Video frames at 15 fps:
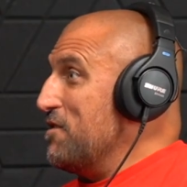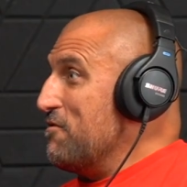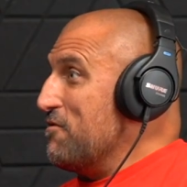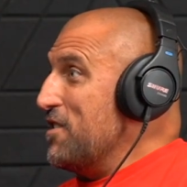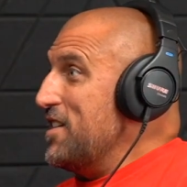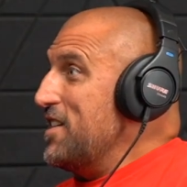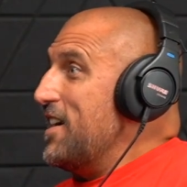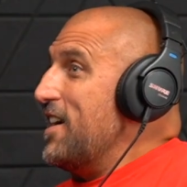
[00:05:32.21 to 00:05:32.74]

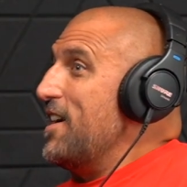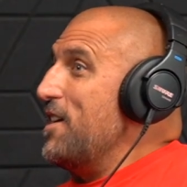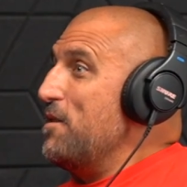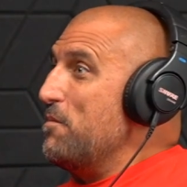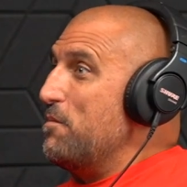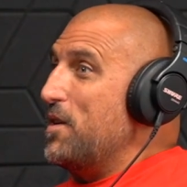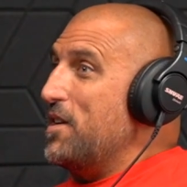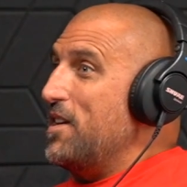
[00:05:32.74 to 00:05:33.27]
redone.
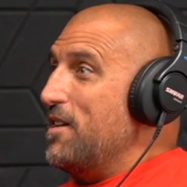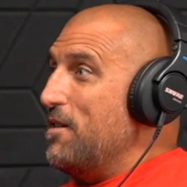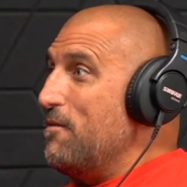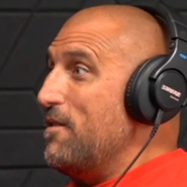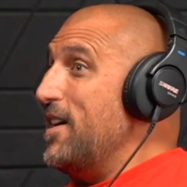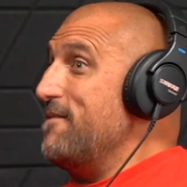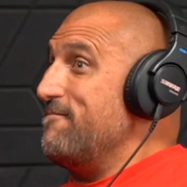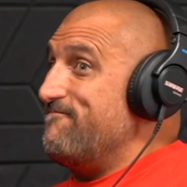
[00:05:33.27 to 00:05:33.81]
But you know
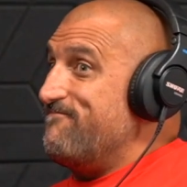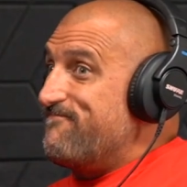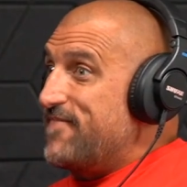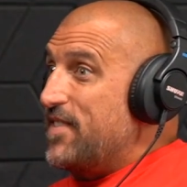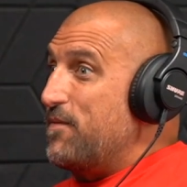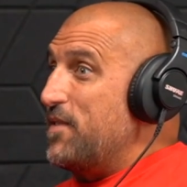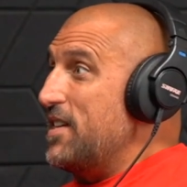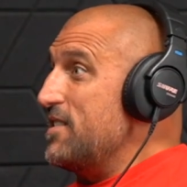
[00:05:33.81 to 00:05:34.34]
what?
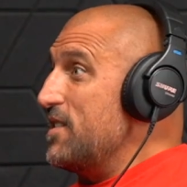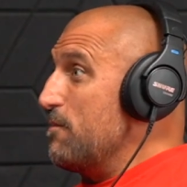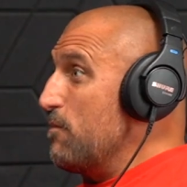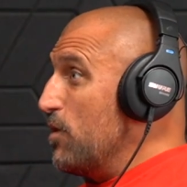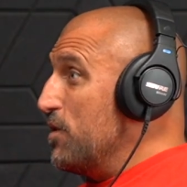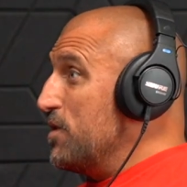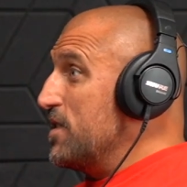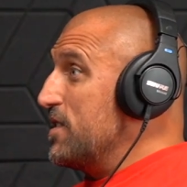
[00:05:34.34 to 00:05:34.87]
If there's an
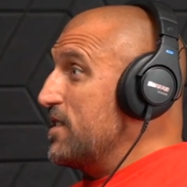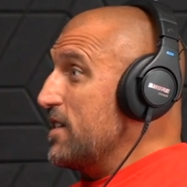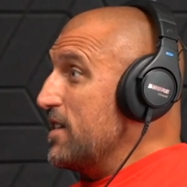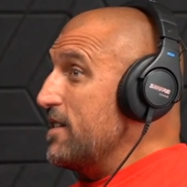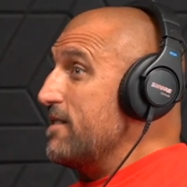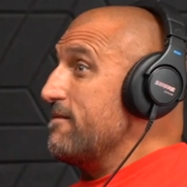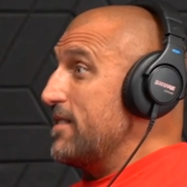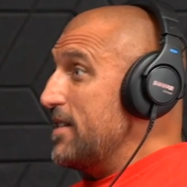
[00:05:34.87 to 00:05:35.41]

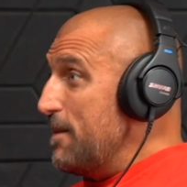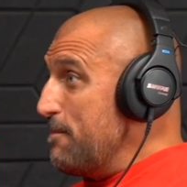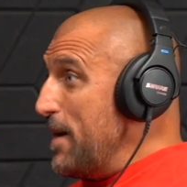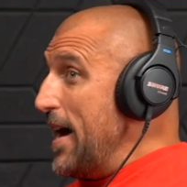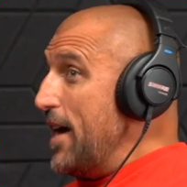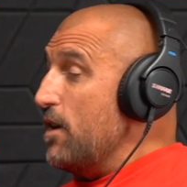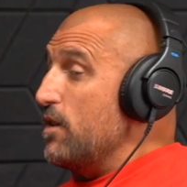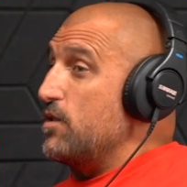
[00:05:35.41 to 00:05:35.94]
emergency, it
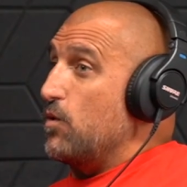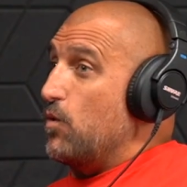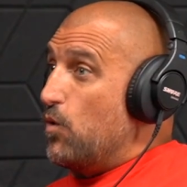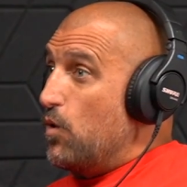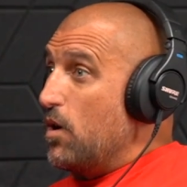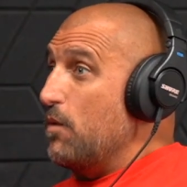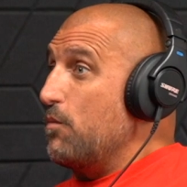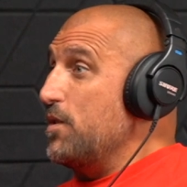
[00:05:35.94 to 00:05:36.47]
matters.
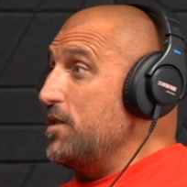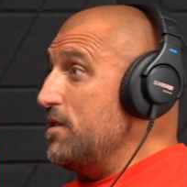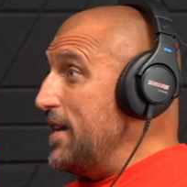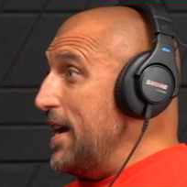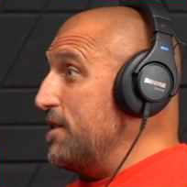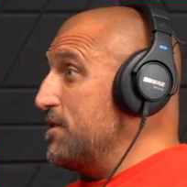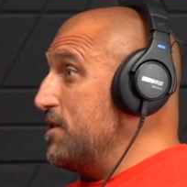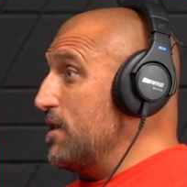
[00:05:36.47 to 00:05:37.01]
Or when you're
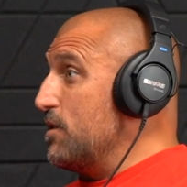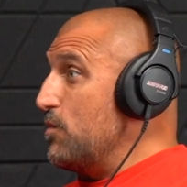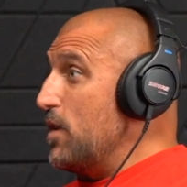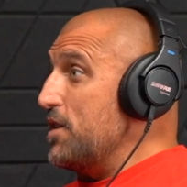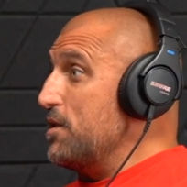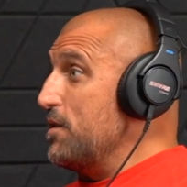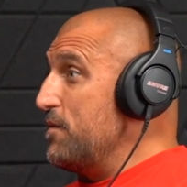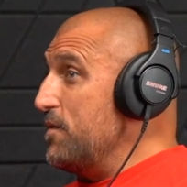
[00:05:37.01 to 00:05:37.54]
downstairs
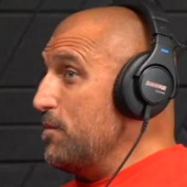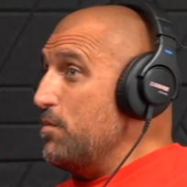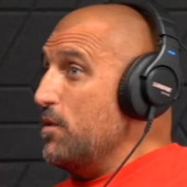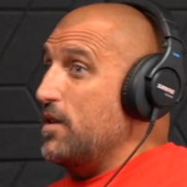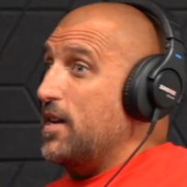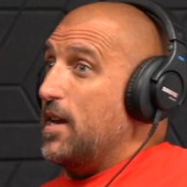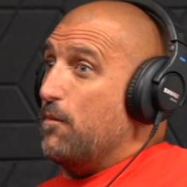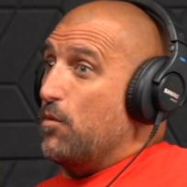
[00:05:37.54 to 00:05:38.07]
watching a football
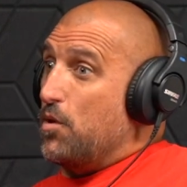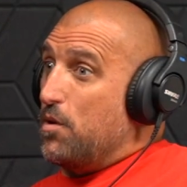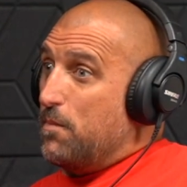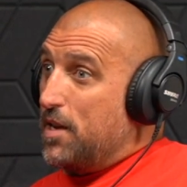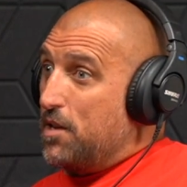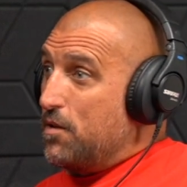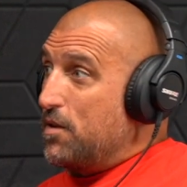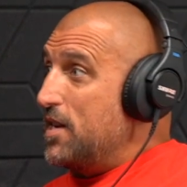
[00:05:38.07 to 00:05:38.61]
game, or you
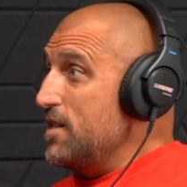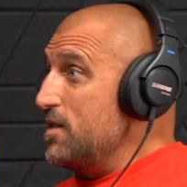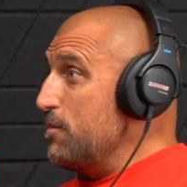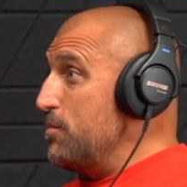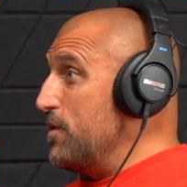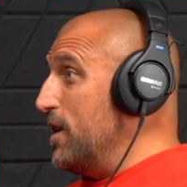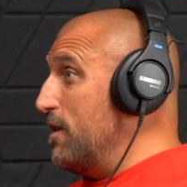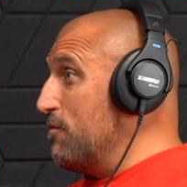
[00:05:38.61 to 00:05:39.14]
make your kids a
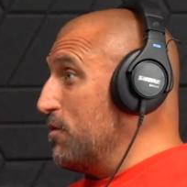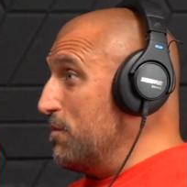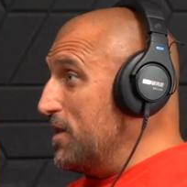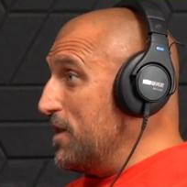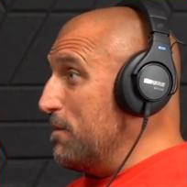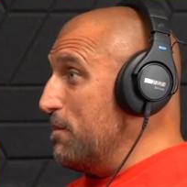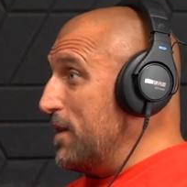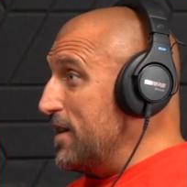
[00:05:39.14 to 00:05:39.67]
playroom in
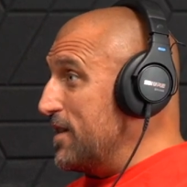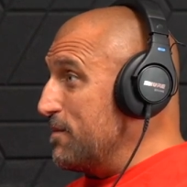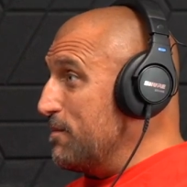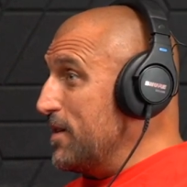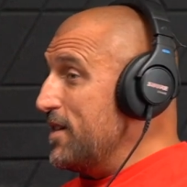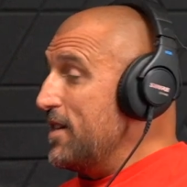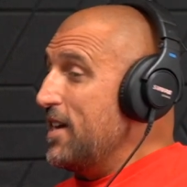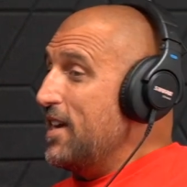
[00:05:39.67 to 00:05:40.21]
the
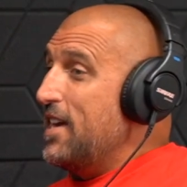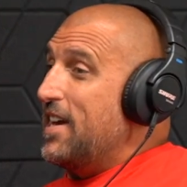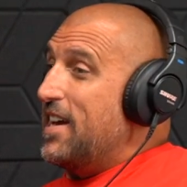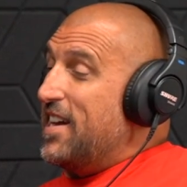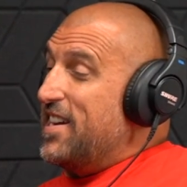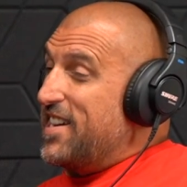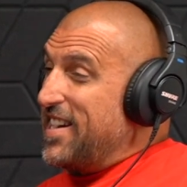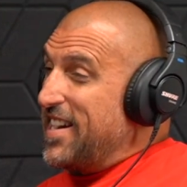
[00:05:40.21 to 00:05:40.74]
basement,
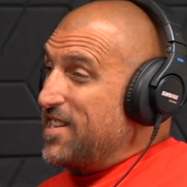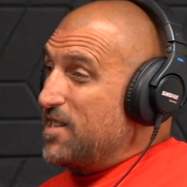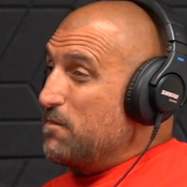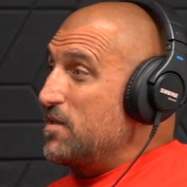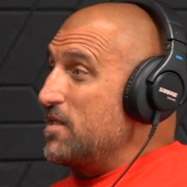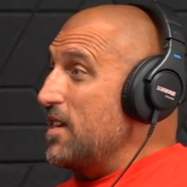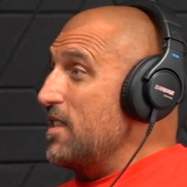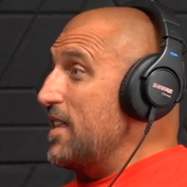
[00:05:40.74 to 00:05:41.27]
and you got some
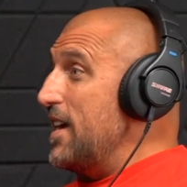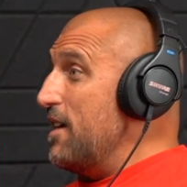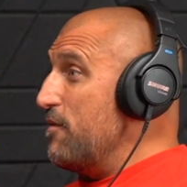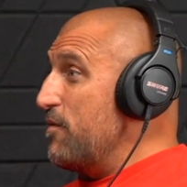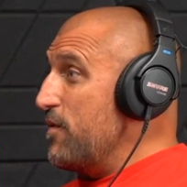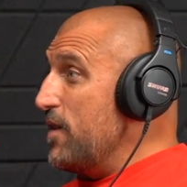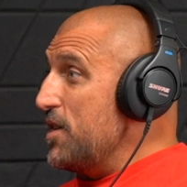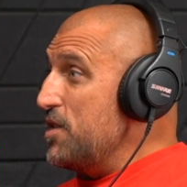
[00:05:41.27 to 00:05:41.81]
sunlight and
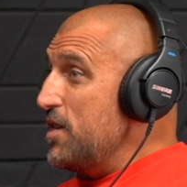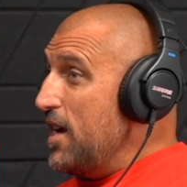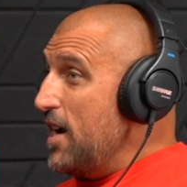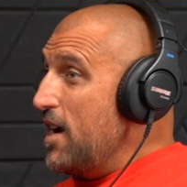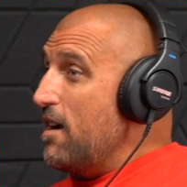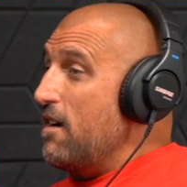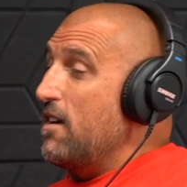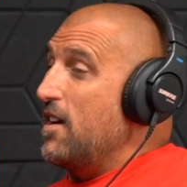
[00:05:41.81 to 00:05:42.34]
fresh
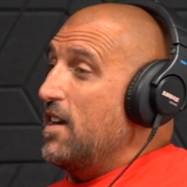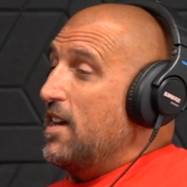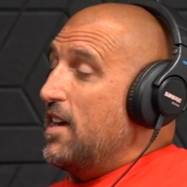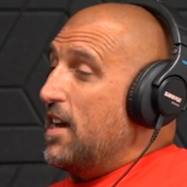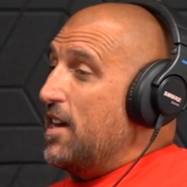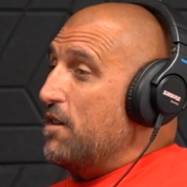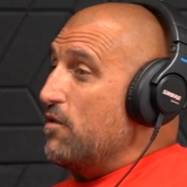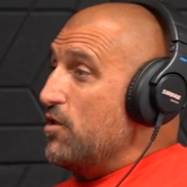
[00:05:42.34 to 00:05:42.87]
air,
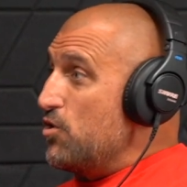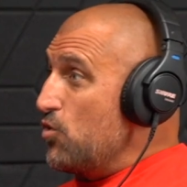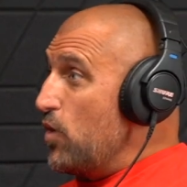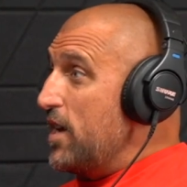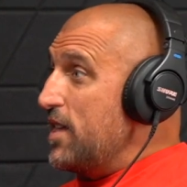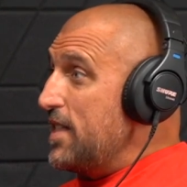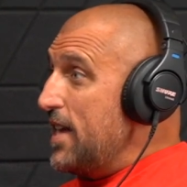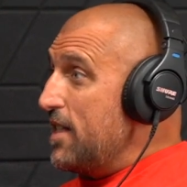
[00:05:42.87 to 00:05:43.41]
and you're
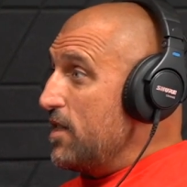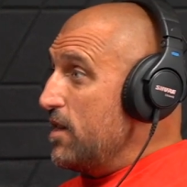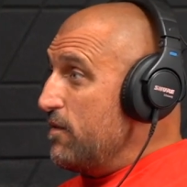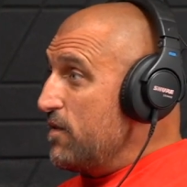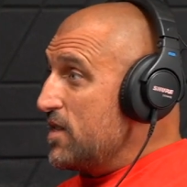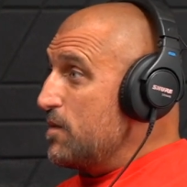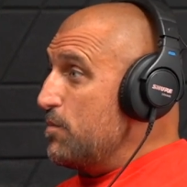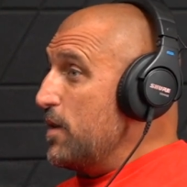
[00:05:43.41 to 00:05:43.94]
enjoying that
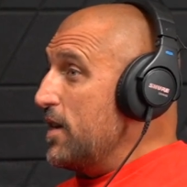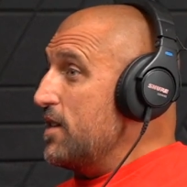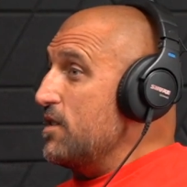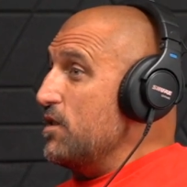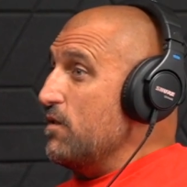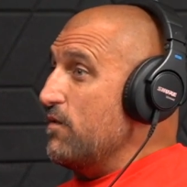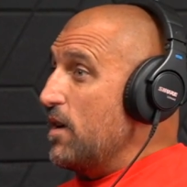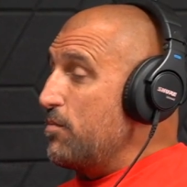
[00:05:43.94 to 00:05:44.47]
living space, and
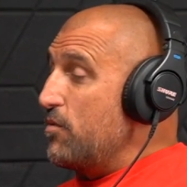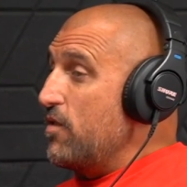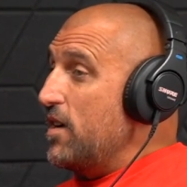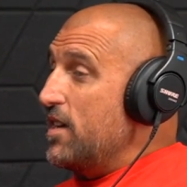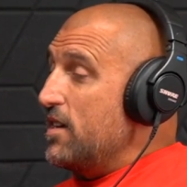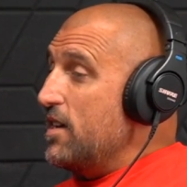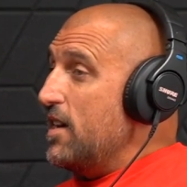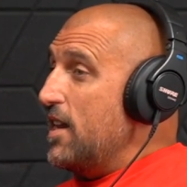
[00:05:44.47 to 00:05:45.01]
you've
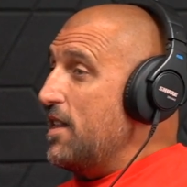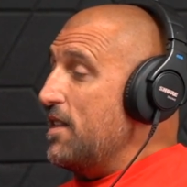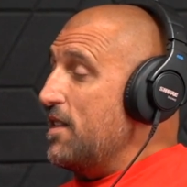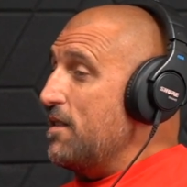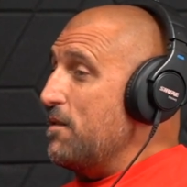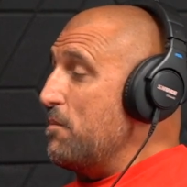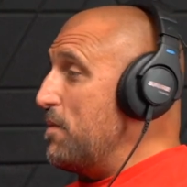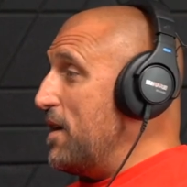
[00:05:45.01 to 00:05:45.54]
upgraded it,
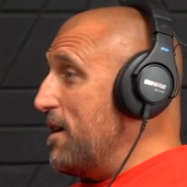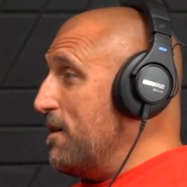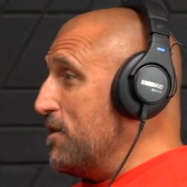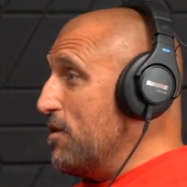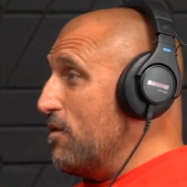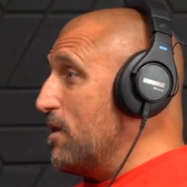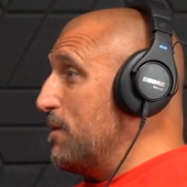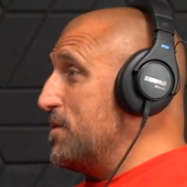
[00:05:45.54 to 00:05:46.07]
and then
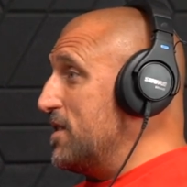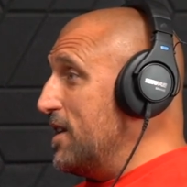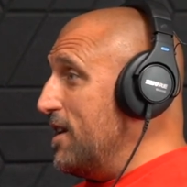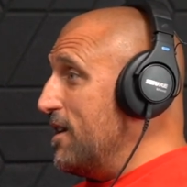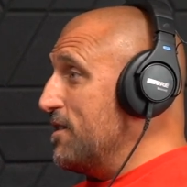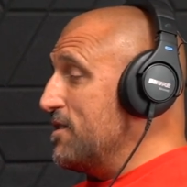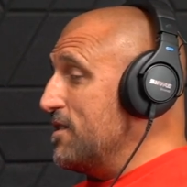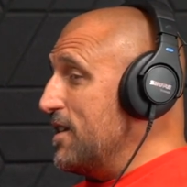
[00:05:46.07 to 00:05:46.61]
you're
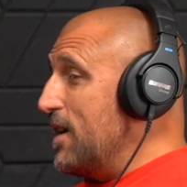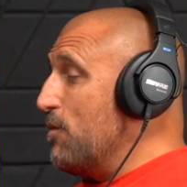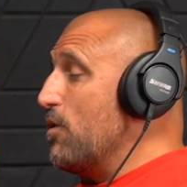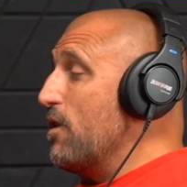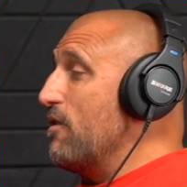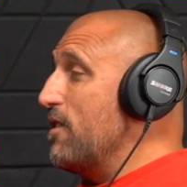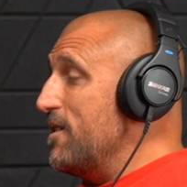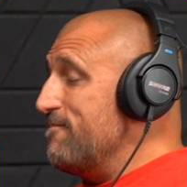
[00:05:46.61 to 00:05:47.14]
upstairs, you're not
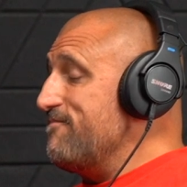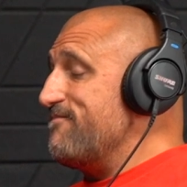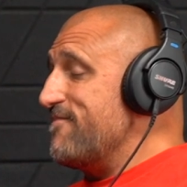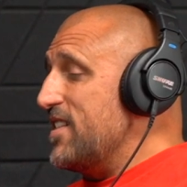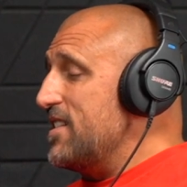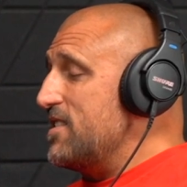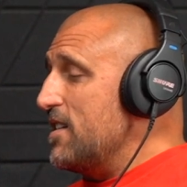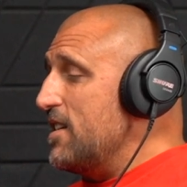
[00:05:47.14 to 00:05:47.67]
worried.
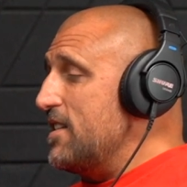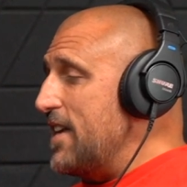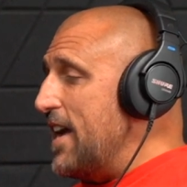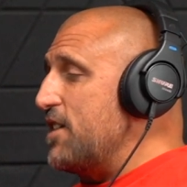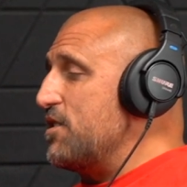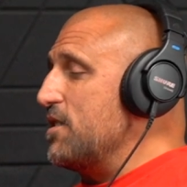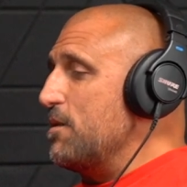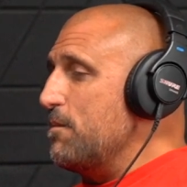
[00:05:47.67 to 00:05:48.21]
It's
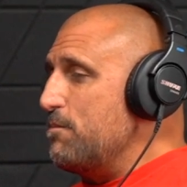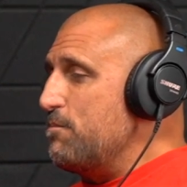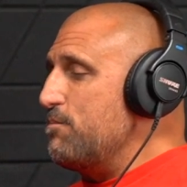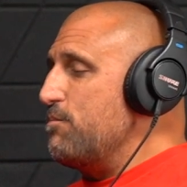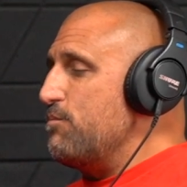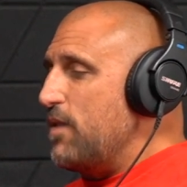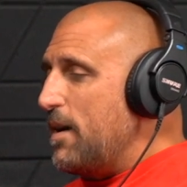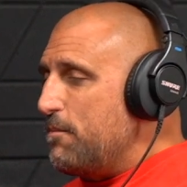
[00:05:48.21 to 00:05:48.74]
actually
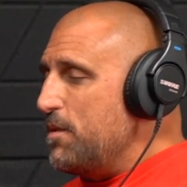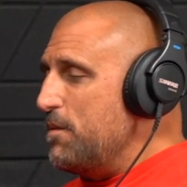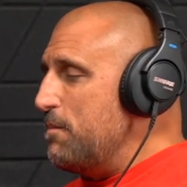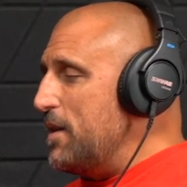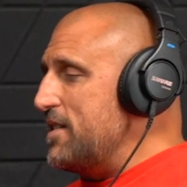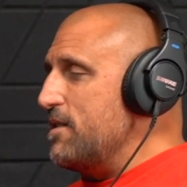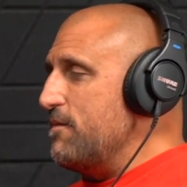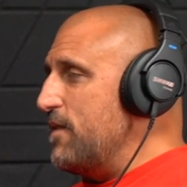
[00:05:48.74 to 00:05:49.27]
probably the
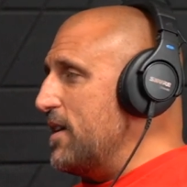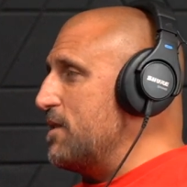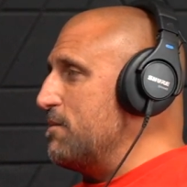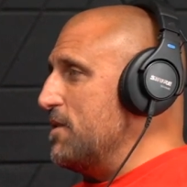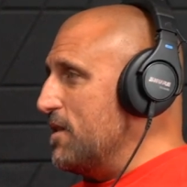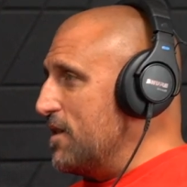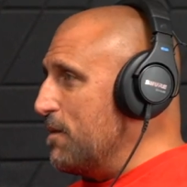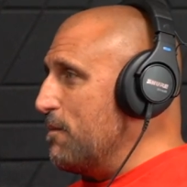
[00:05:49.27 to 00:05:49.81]
best
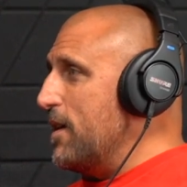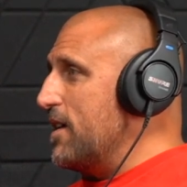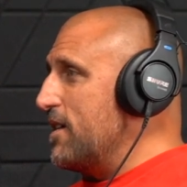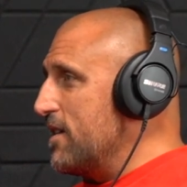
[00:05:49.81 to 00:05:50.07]
investment you can make.